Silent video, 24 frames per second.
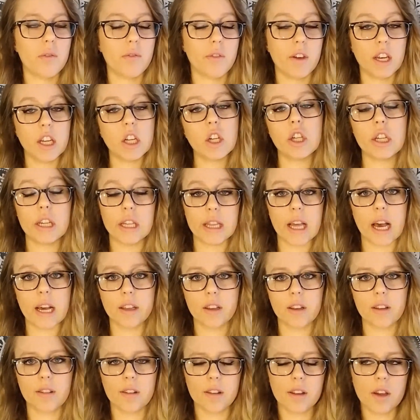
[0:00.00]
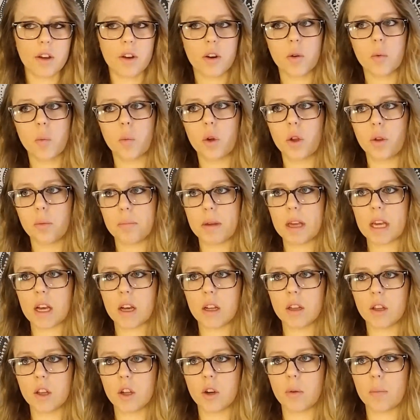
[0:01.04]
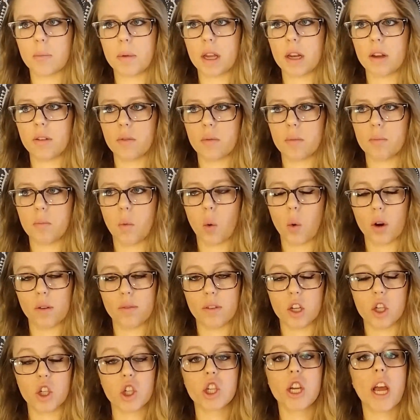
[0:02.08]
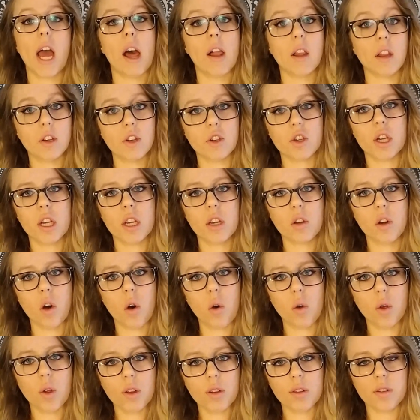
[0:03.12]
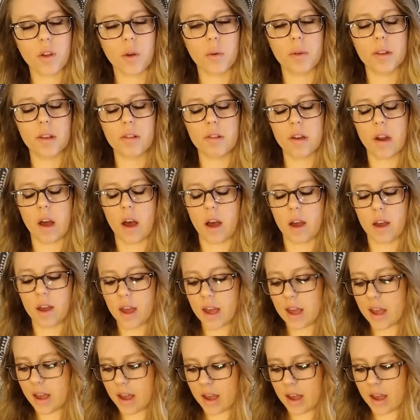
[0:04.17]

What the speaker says: finishing that this year, will be a little bit more of a challenging goal, so it's not